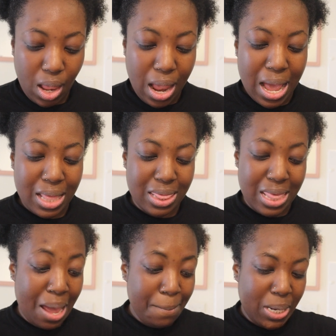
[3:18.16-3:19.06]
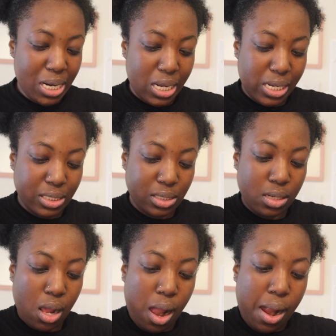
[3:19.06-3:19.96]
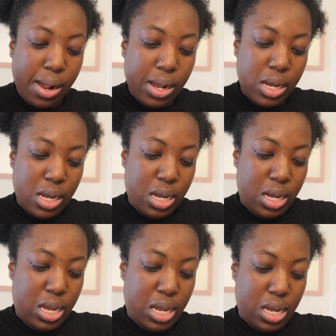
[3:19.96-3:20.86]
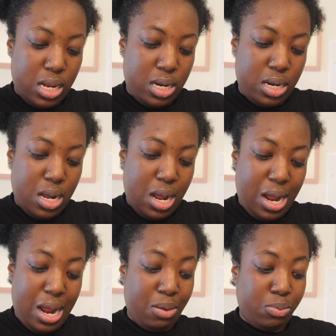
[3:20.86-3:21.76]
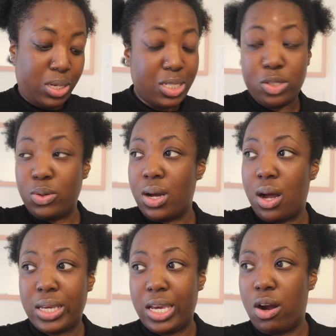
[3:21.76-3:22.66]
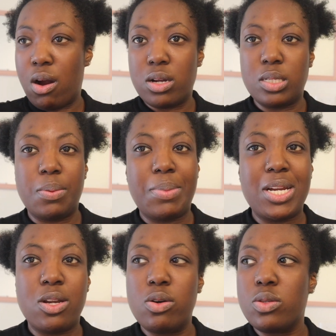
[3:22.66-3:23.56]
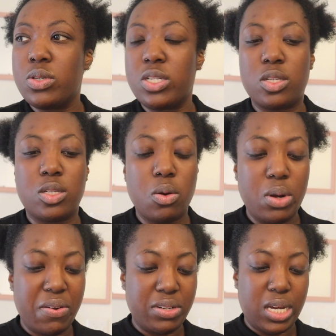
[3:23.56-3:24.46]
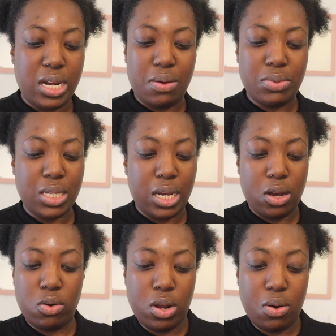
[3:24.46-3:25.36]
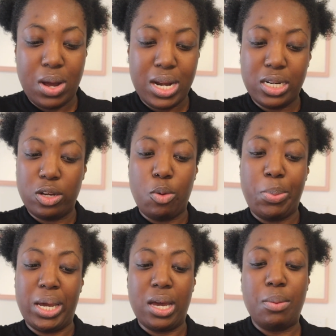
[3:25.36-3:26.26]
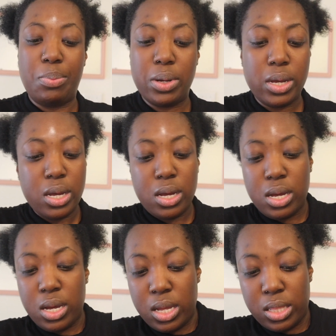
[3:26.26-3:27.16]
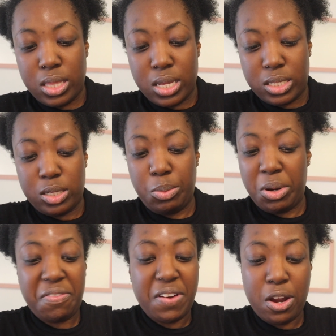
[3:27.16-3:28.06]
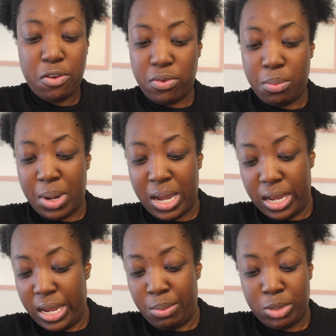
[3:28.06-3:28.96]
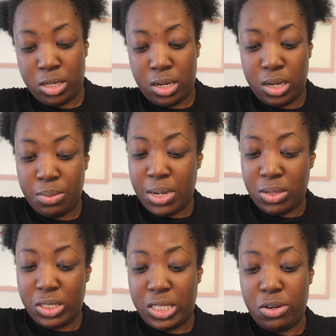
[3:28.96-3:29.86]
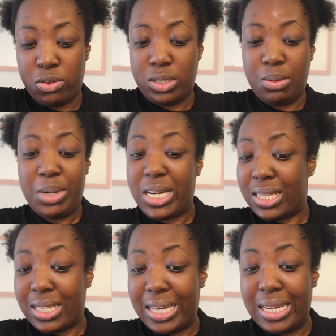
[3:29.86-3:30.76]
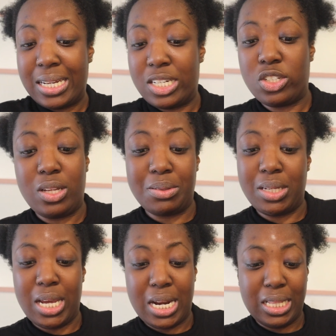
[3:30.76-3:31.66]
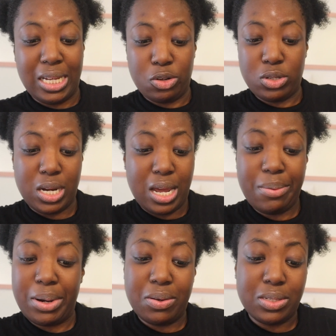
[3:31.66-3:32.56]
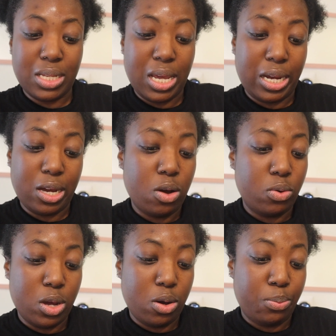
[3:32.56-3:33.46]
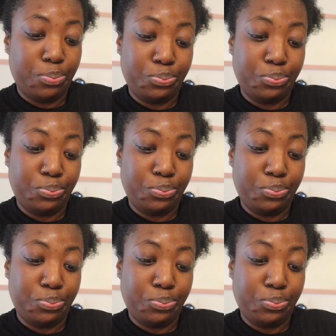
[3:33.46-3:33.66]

had that meeting, and I was doing Anki cards, but my nose was just so irritated. I was like, oh no, I need to go pick up this humidifier from my Amazon hub downstairs immediately. Initially, I was gonna get it later tonight, but I was like, oh no,